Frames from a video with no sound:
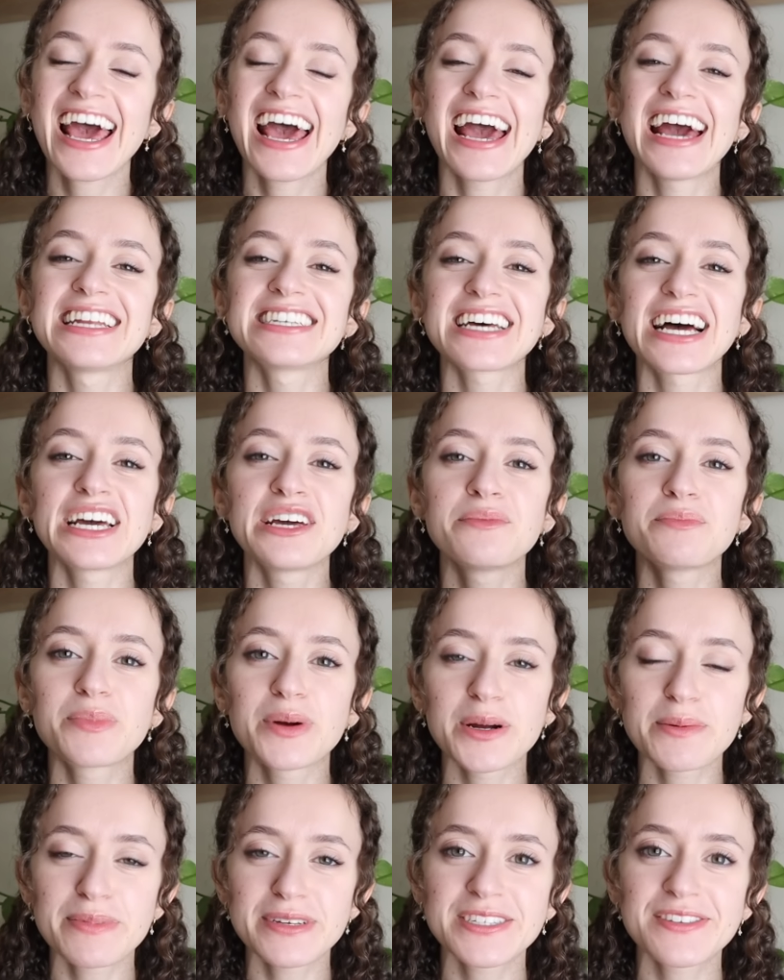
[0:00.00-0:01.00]
and I am
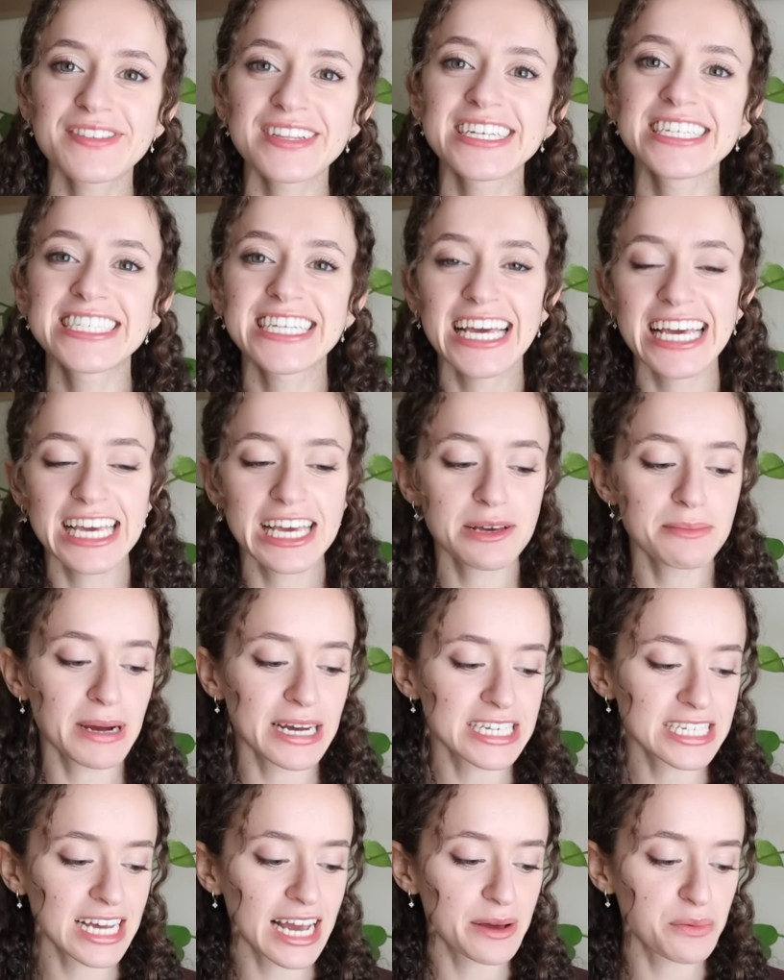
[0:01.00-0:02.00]
purposefully taking
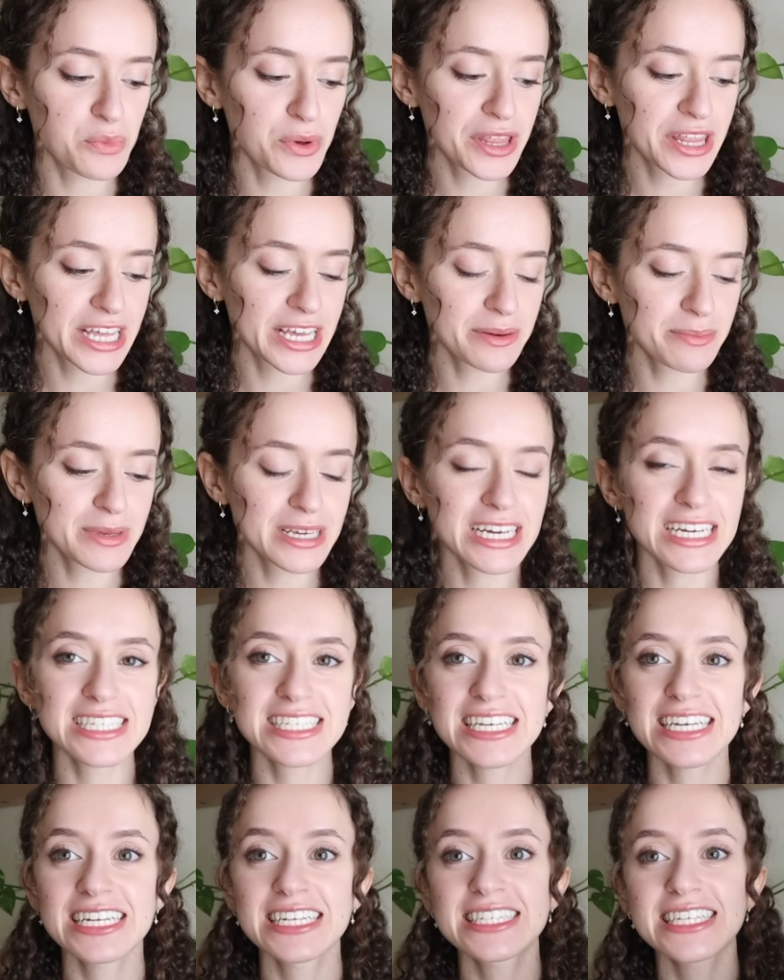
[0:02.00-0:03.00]
my time with it because
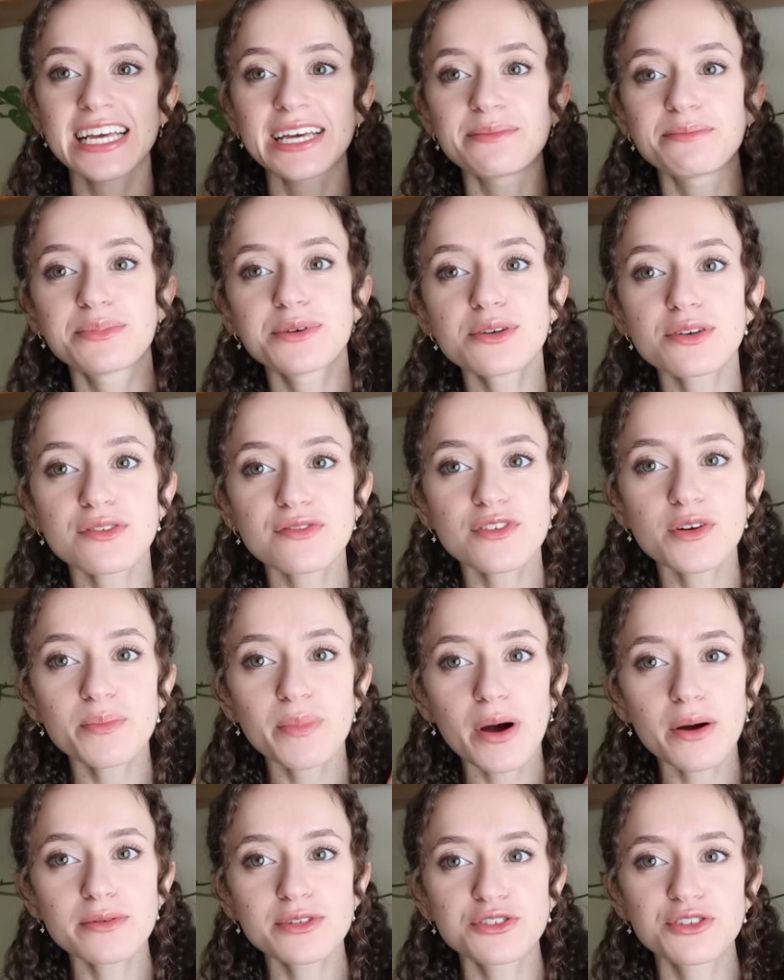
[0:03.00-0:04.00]
it is a beautiful
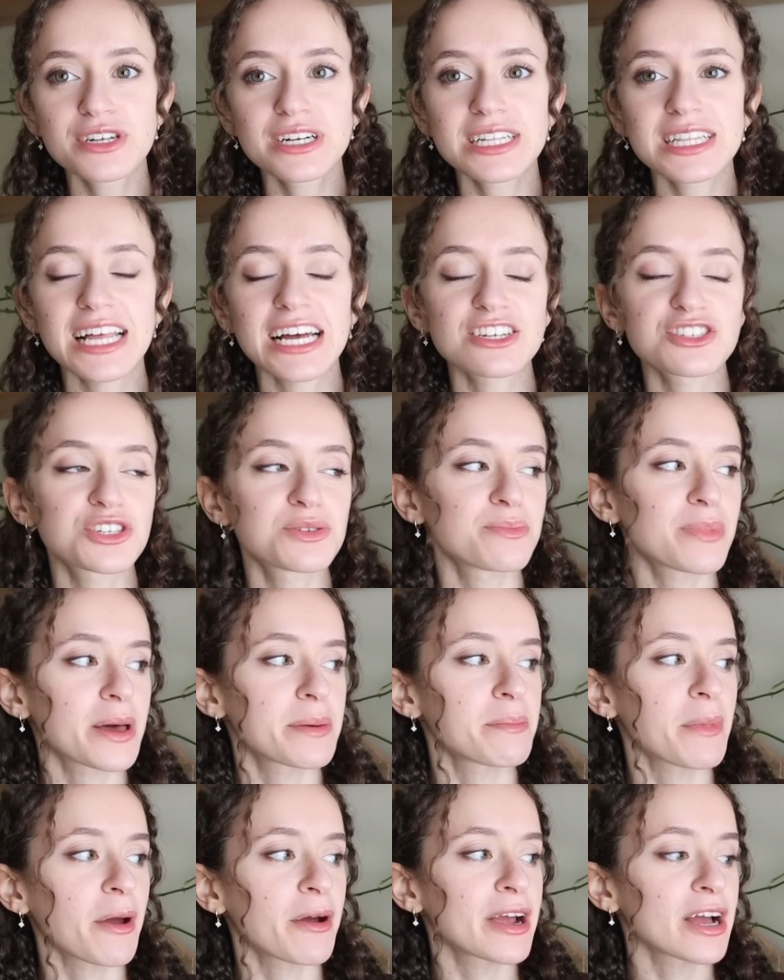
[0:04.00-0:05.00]
poetry collection by
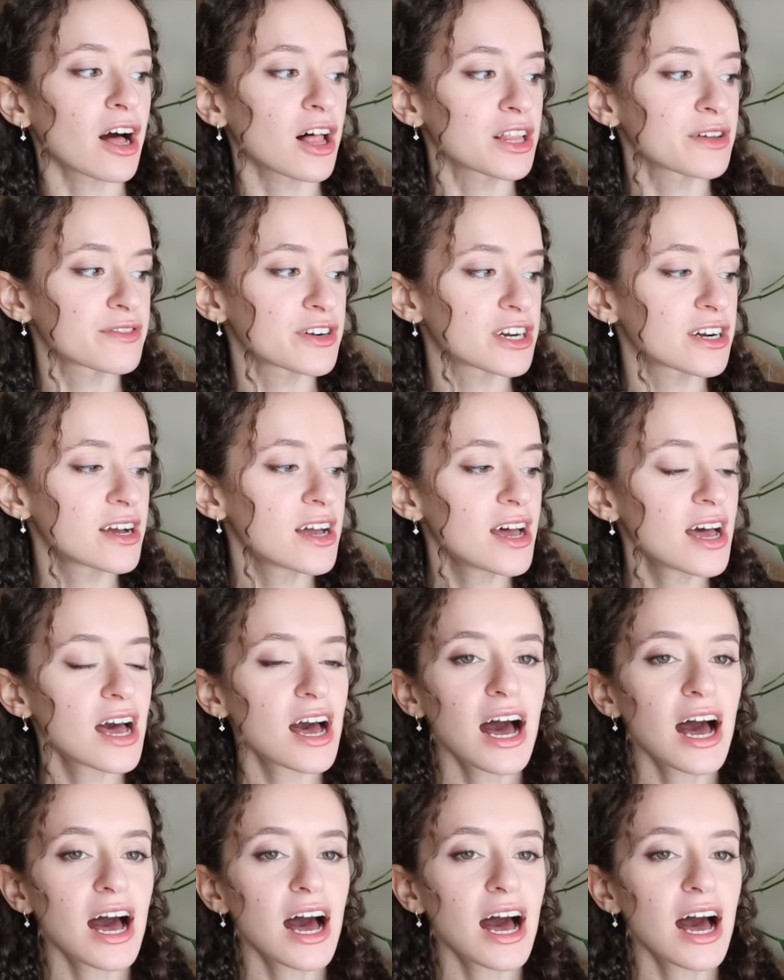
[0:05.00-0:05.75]
Mary Oliver.